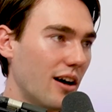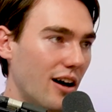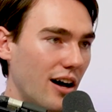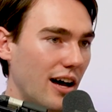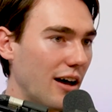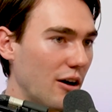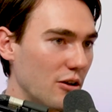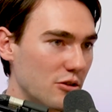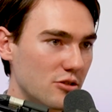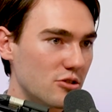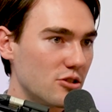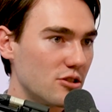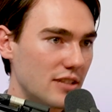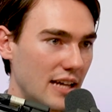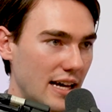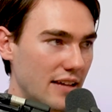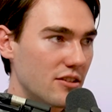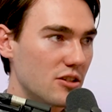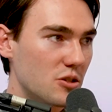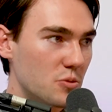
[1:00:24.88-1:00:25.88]
but I also
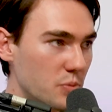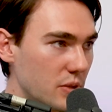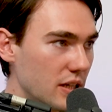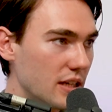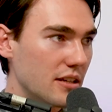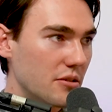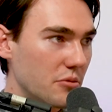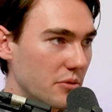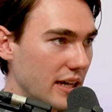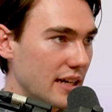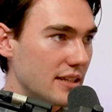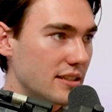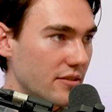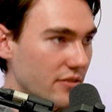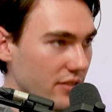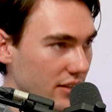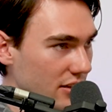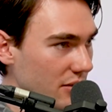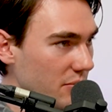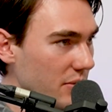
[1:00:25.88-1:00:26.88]
just had the speed and
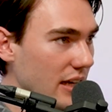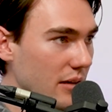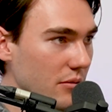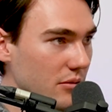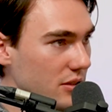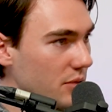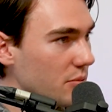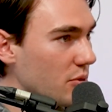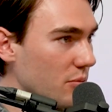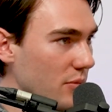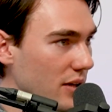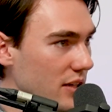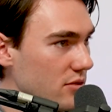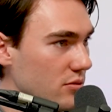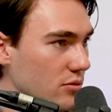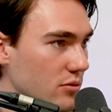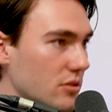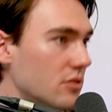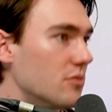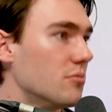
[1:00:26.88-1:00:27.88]
reactivity to be able to put my
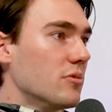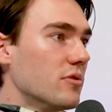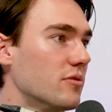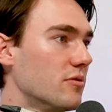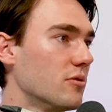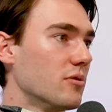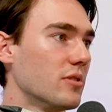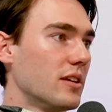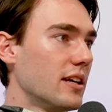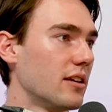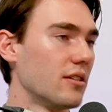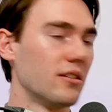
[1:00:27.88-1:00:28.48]
sword in before